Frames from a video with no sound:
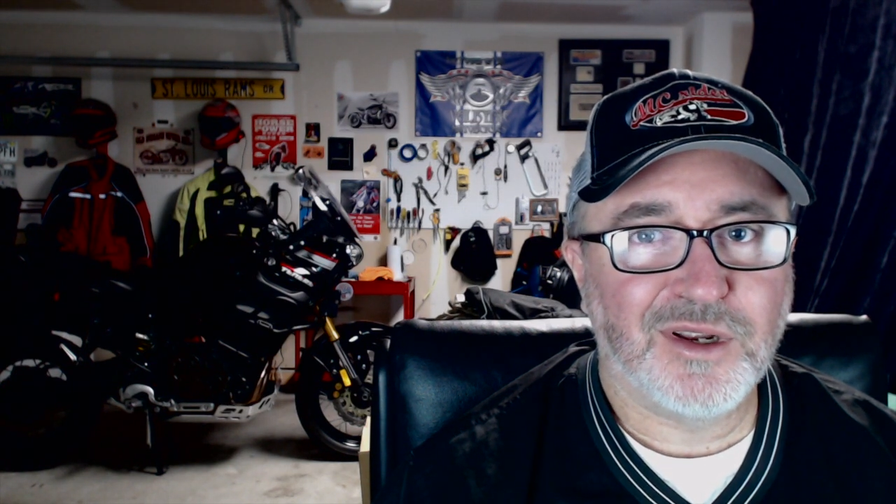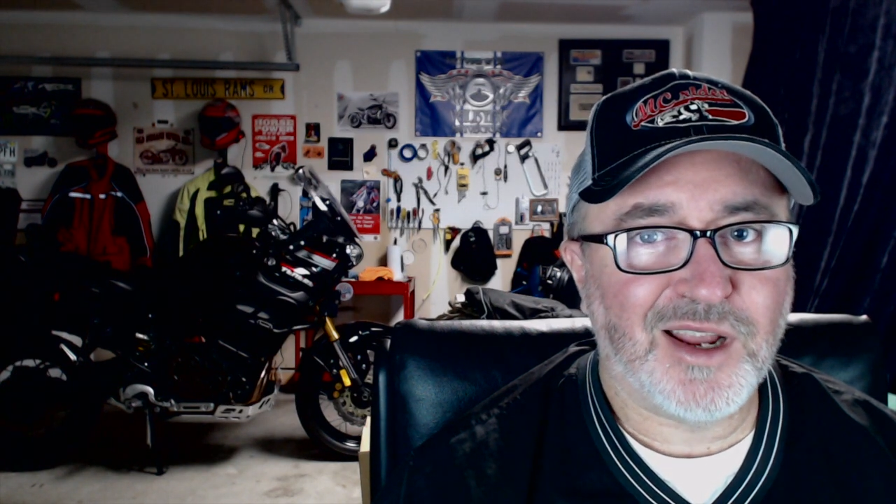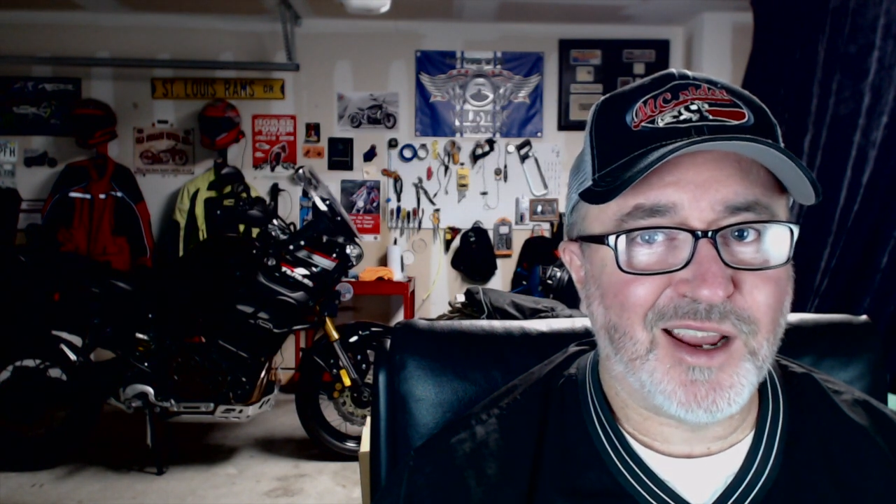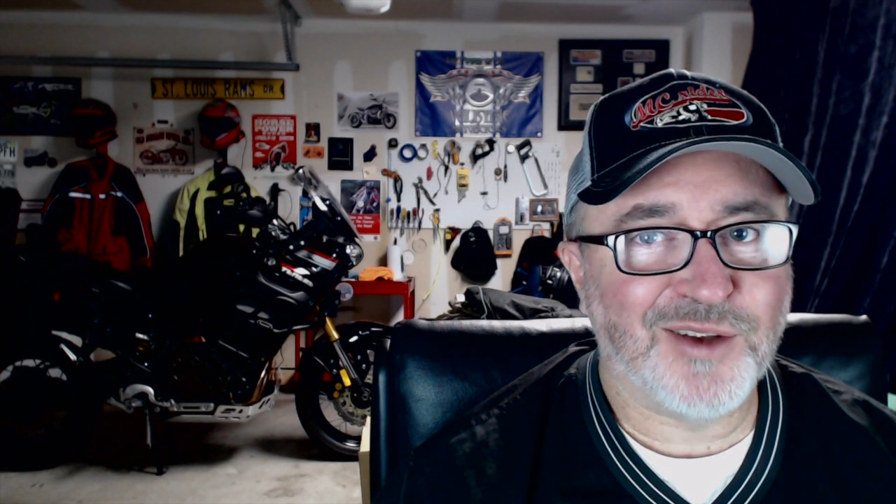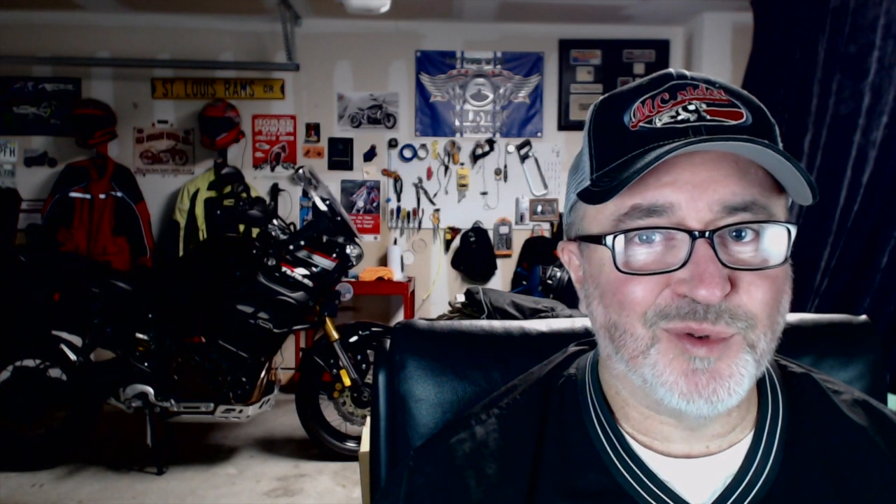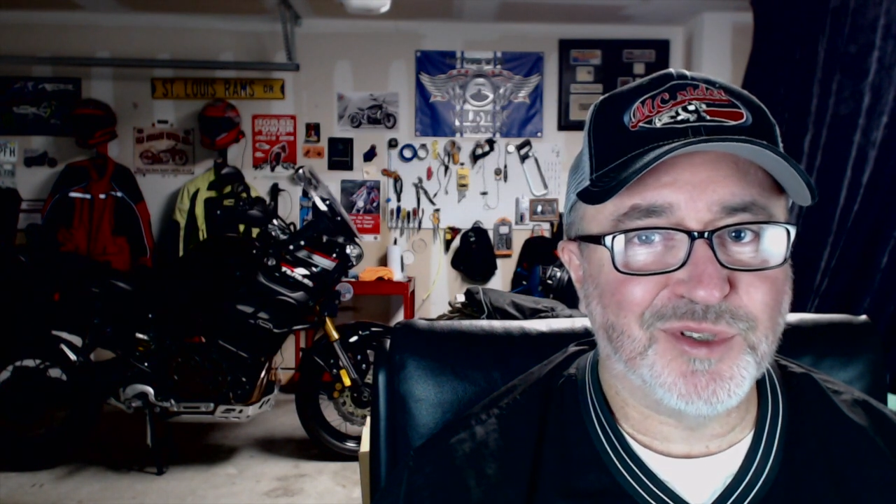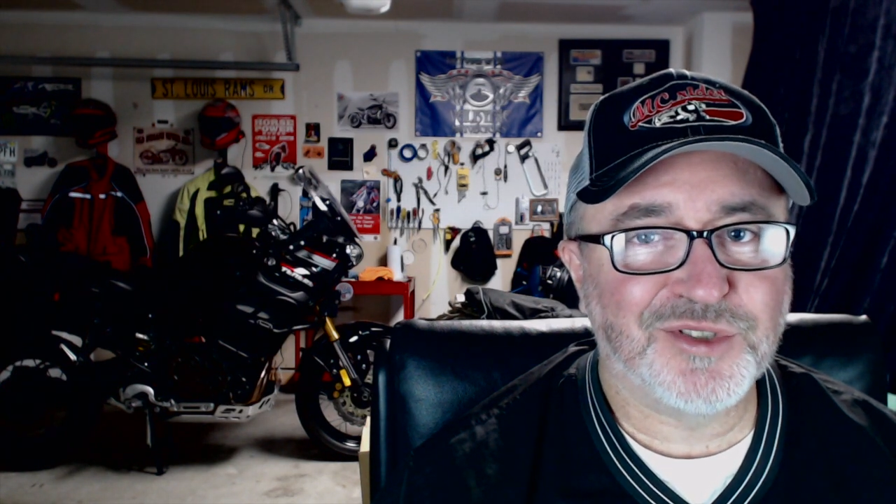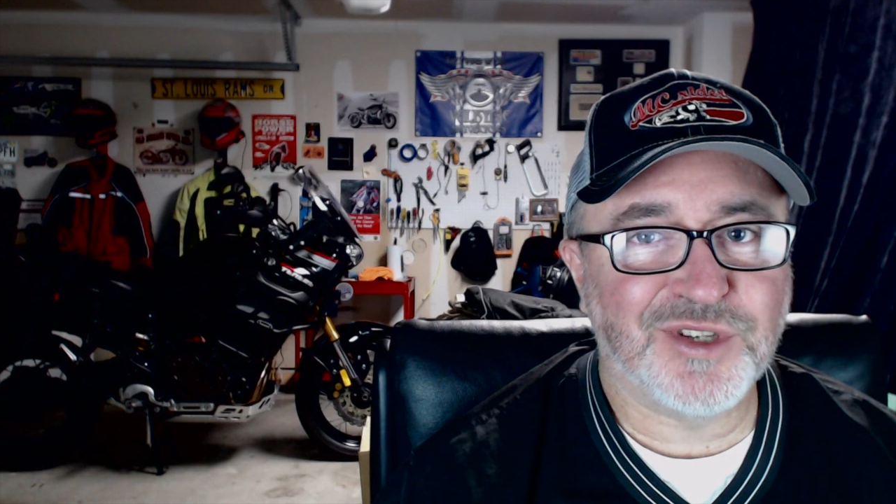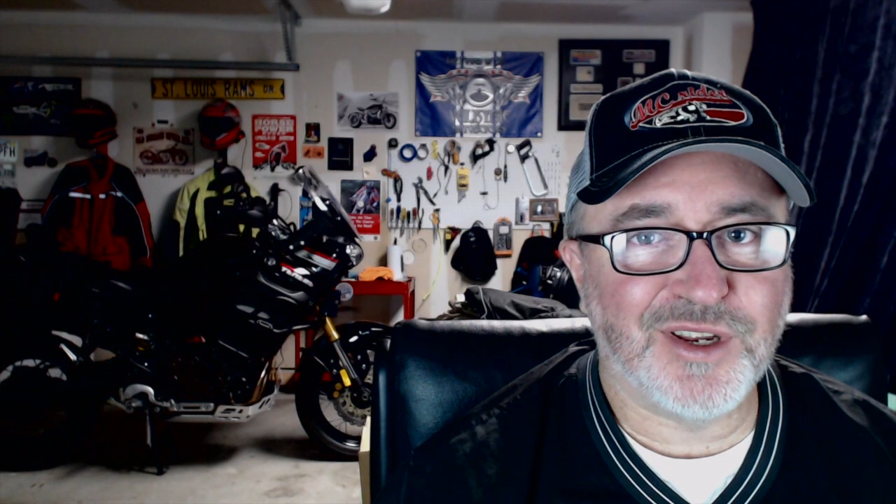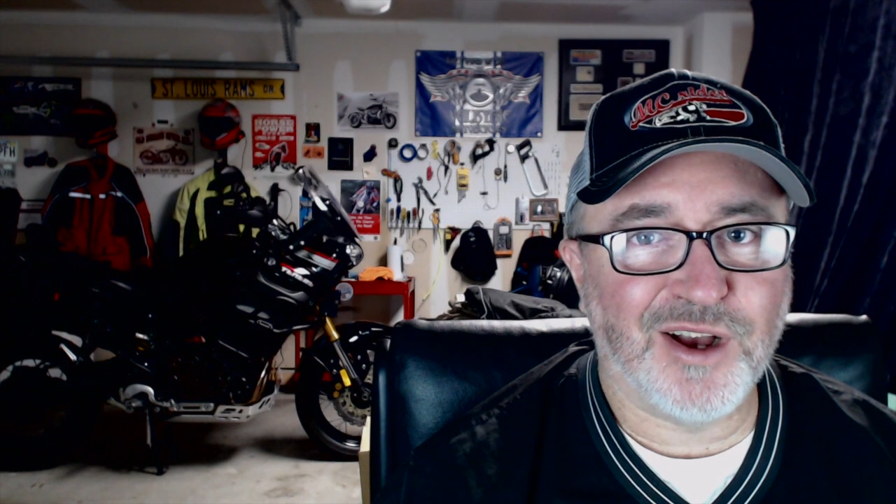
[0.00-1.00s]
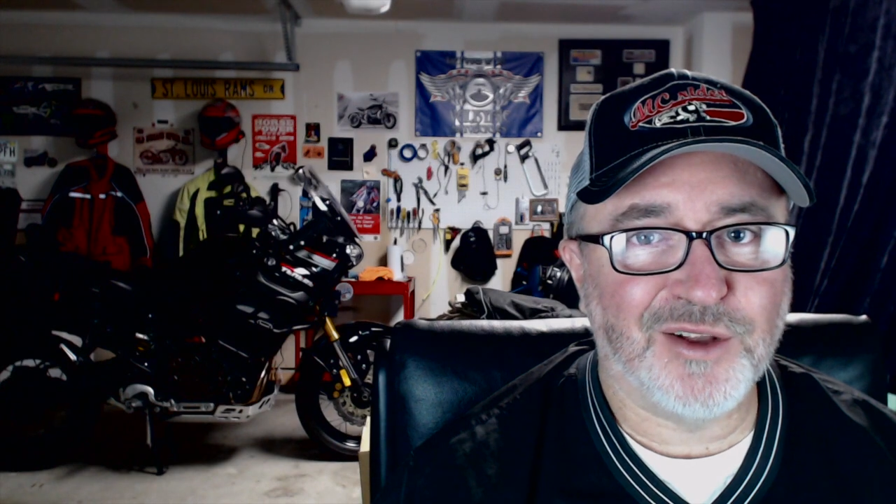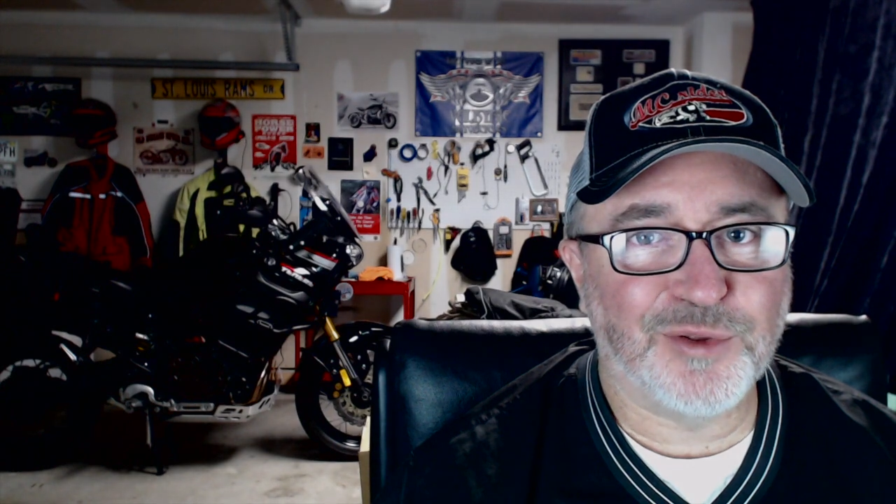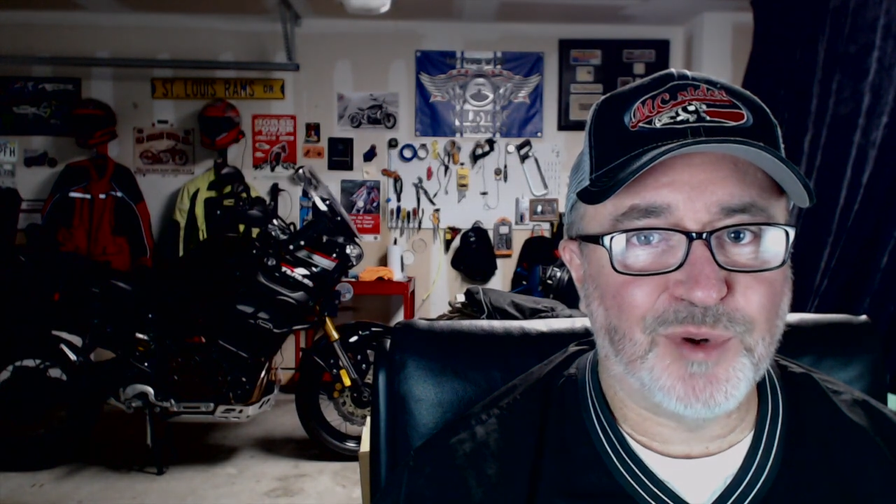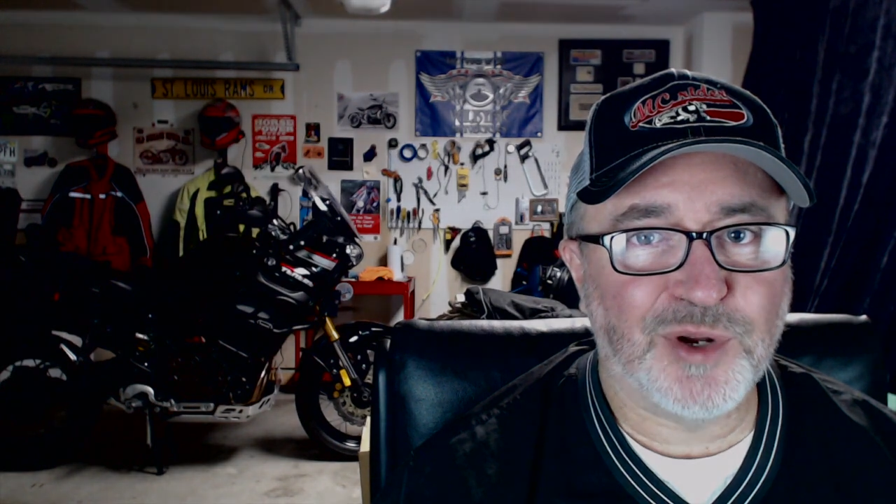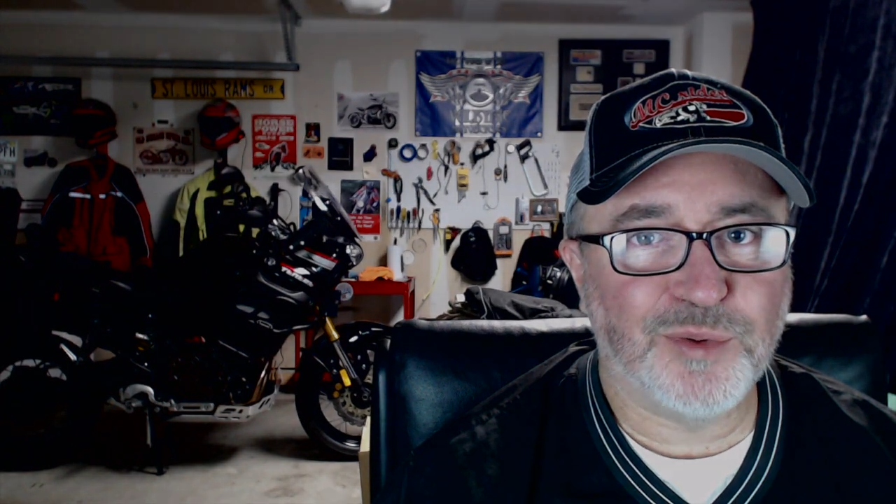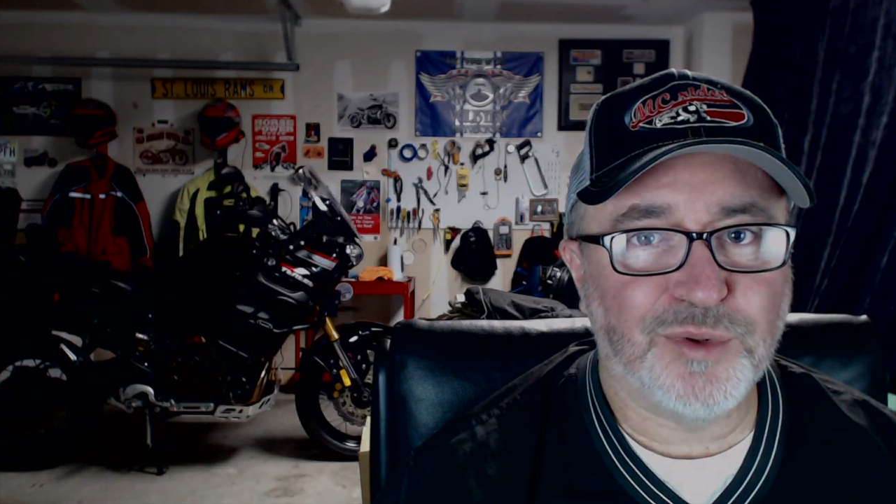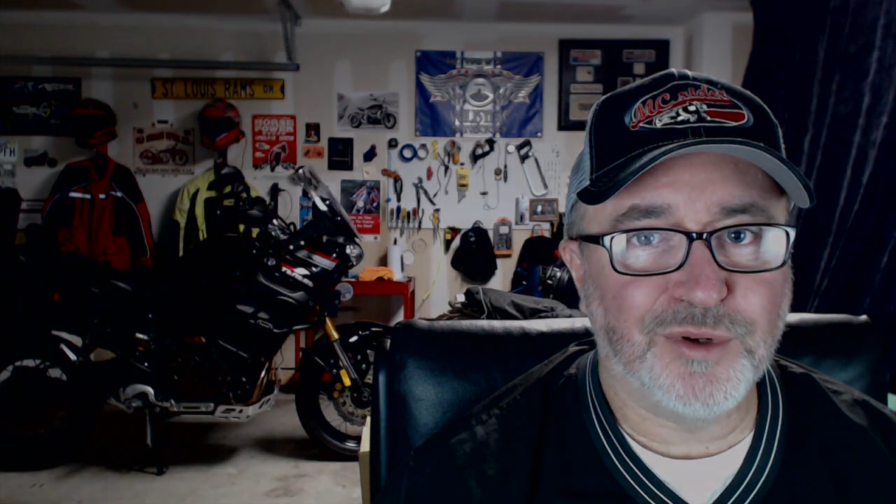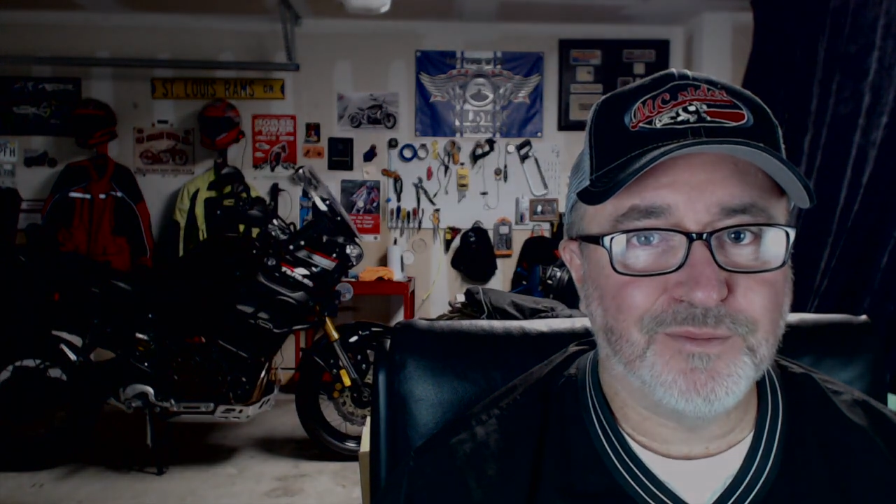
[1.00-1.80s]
and we'll see you on the road.